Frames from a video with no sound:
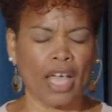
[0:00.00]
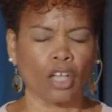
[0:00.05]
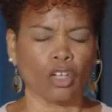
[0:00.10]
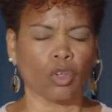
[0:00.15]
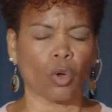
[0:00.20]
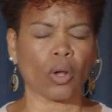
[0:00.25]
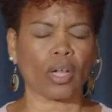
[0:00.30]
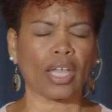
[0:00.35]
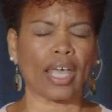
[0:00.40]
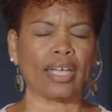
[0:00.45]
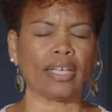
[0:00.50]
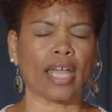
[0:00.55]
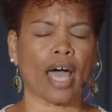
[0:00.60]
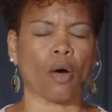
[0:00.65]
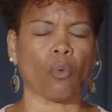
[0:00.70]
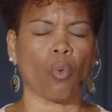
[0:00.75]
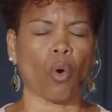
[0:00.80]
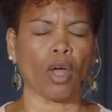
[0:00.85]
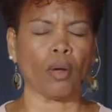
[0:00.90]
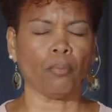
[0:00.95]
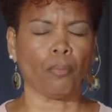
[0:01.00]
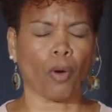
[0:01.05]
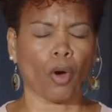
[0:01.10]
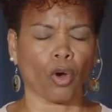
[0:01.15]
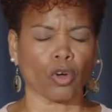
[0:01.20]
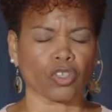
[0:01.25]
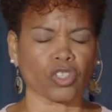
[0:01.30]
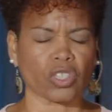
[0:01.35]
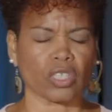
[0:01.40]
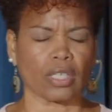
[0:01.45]
Lord, let not one
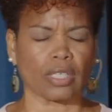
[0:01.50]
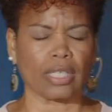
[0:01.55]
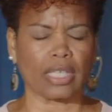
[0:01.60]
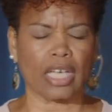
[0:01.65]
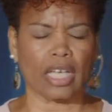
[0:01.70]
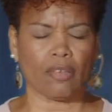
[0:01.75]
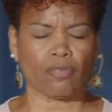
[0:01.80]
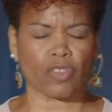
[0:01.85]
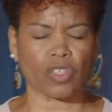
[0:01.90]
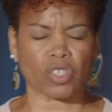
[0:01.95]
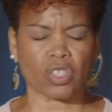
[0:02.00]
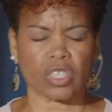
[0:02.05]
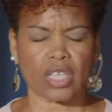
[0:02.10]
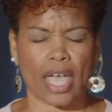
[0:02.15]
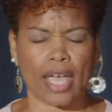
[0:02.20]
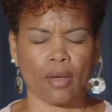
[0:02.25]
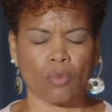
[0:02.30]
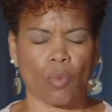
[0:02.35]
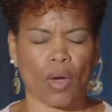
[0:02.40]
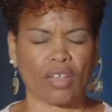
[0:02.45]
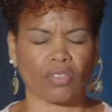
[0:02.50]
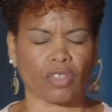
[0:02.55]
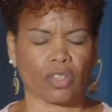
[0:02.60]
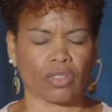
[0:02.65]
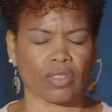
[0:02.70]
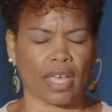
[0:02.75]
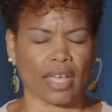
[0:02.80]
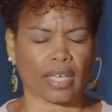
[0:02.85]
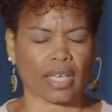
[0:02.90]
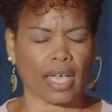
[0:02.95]
person and leave the same way that
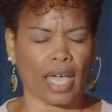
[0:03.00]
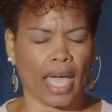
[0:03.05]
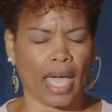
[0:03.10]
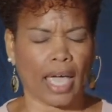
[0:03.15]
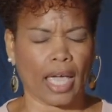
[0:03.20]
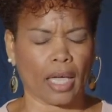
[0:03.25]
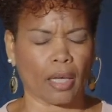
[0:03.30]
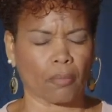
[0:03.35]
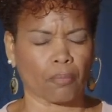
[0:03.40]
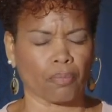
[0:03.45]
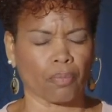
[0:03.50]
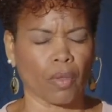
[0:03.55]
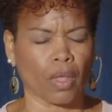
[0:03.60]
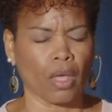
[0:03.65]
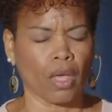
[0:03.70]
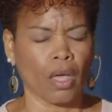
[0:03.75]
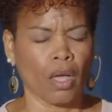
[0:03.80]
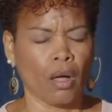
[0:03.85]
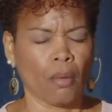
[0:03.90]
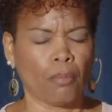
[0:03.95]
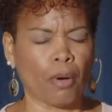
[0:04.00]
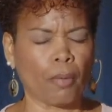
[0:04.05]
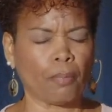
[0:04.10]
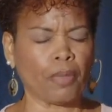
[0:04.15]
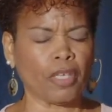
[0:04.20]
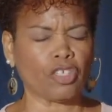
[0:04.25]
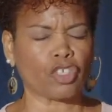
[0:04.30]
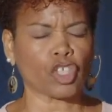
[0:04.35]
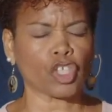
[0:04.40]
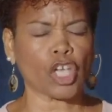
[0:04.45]
they came, but
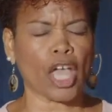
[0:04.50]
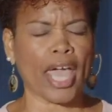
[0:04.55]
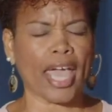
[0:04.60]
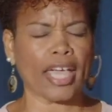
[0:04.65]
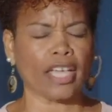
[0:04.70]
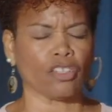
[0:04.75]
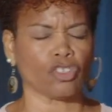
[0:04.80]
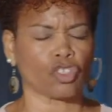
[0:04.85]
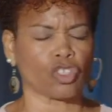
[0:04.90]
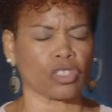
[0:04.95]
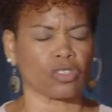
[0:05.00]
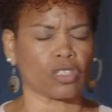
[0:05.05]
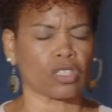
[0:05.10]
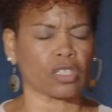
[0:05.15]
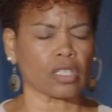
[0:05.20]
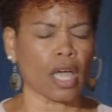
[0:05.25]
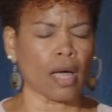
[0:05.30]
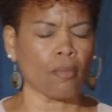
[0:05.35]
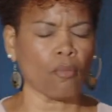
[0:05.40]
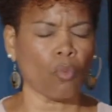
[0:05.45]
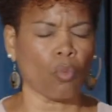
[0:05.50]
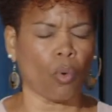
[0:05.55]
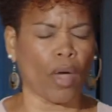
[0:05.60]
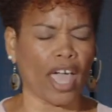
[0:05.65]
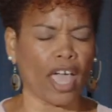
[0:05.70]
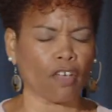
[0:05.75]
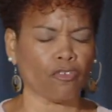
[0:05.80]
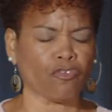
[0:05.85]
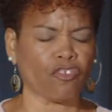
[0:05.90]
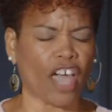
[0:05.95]
be changed in some
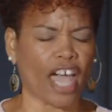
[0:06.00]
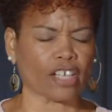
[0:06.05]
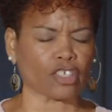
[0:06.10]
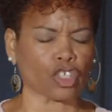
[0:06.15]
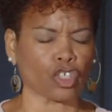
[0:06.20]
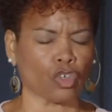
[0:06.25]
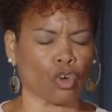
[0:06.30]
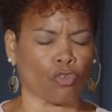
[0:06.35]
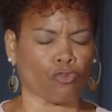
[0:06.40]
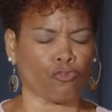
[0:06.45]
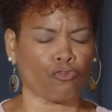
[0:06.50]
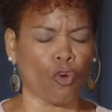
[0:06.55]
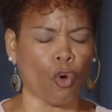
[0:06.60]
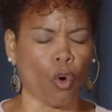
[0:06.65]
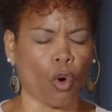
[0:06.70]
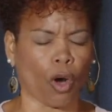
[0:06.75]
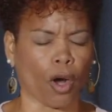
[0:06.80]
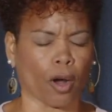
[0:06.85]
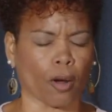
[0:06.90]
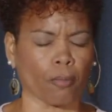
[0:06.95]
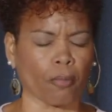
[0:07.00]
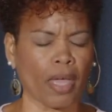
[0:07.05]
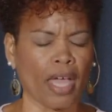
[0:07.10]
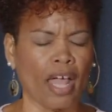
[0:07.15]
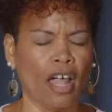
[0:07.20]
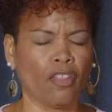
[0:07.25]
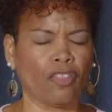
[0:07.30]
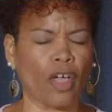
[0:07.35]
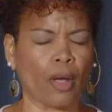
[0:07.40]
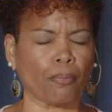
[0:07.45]
way, fashion, or form
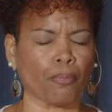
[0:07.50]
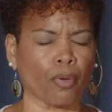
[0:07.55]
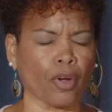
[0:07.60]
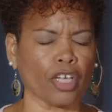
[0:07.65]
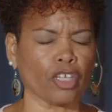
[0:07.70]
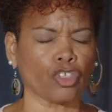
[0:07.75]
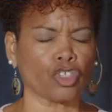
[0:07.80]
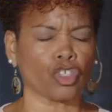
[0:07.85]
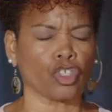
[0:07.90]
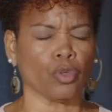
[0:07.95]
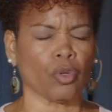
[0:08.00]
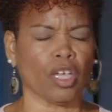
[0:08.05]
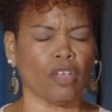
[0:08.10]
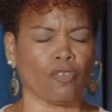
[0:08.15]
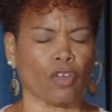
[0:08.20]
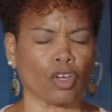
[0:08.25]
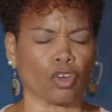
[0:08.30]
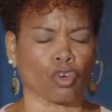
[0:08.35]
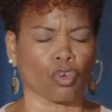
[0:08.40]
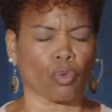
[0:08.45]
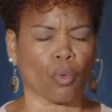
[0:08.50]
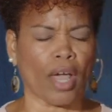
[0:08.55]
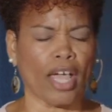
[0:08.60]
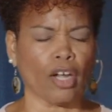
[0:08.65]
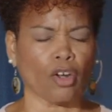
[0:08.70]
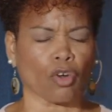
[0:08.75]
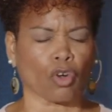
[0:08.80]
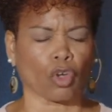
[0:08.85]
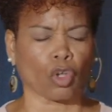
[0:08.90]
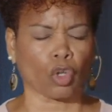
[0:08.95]
that brings you even
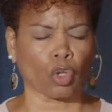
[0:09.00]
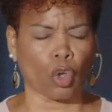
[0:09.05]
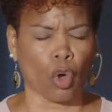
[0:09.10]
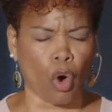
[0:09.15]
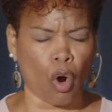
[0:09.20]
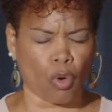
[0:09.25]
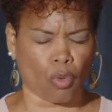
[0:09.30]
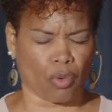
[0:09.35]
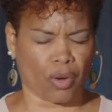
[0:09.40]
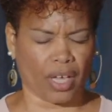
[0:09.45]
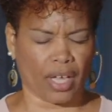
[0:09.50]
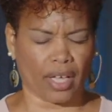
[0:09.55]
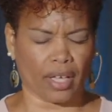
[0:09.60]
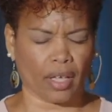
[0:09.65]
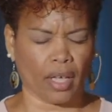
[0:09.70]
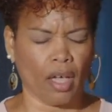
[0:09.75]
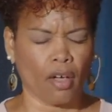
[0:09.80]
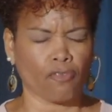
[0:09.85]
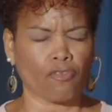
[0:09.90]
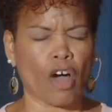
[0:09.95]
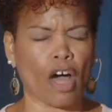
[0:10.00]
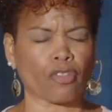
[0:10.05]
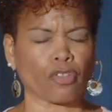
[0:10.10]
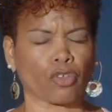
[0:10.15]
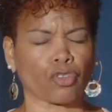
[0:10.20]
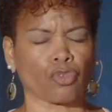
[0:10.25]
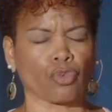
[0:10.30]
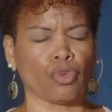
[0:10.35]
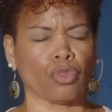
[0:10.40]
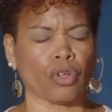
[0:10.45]
greater glory, Father,
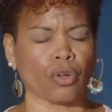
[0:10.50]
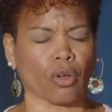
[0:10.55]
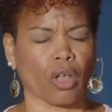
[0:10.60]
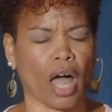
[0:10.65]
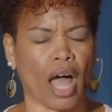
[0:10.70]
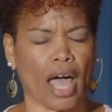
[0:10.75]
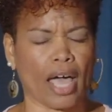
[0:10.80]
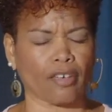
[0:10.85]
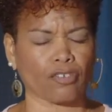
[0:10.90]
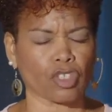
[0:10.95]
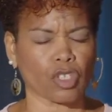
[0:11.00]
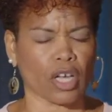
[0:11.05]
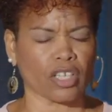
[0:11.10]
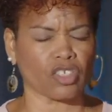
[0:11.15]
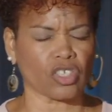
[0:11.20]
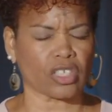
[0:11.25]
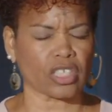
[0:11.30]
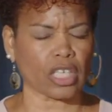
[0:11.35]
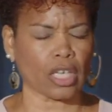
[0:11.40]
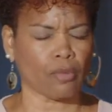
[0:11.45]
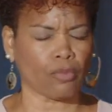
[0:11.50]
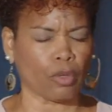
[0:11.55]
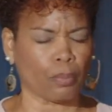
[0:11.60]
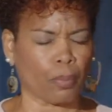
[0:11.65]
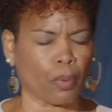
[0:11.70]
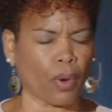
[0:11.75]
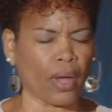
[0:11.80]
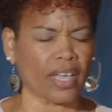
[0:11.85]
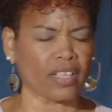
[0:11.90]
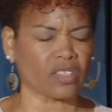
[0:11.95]
through their lives. So I just give you
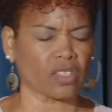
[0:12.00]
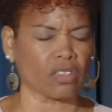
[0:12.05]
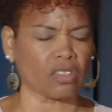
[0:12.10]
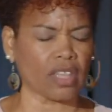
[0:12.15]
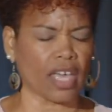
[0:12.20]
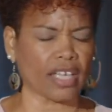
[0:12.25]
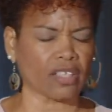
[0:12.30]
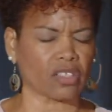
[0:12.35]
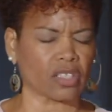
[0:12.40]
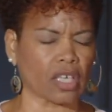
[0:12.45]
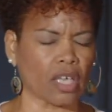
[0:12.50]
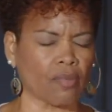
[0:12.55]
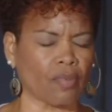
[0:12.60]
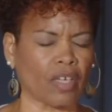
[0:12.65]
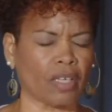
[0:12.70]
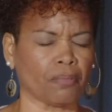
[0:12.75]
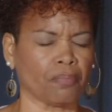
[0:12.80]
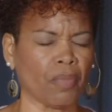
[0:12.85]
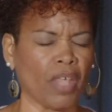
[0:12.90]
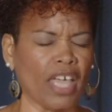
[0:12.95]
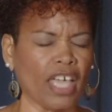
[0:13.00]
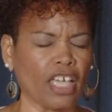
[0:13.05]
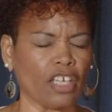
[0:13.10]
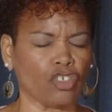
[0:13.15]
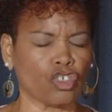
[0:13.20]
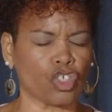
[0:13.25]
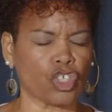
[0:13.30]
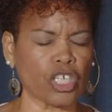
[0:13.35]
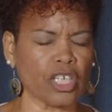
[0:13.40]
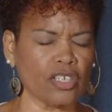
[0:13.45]
praise and thanksgiving
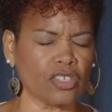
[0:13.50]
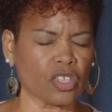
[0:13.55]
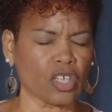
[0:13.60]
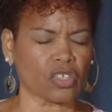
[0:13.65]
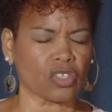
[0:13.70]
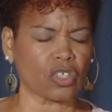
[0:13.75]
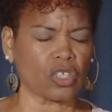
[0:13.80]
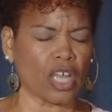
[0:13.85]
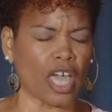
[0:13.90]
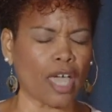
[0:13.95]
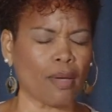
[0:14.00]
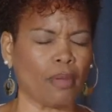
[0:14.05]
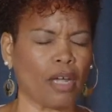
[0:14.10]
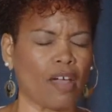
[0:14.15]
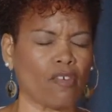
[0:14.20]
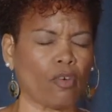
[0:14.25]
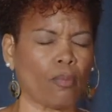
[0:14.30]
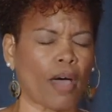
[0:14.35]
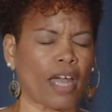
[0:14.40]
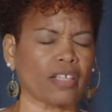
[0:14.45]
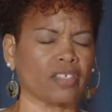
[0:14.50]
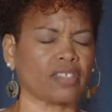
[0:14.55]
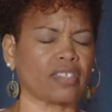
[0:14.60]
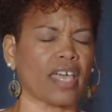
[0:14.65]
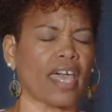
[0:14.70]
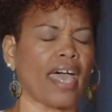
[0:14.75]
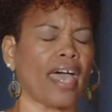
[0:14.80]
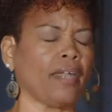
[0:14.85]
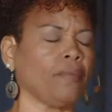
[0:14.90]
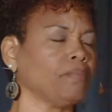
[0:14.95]
in Jesus' name. And everybody
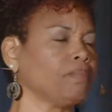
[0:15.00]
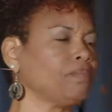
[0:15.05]
said,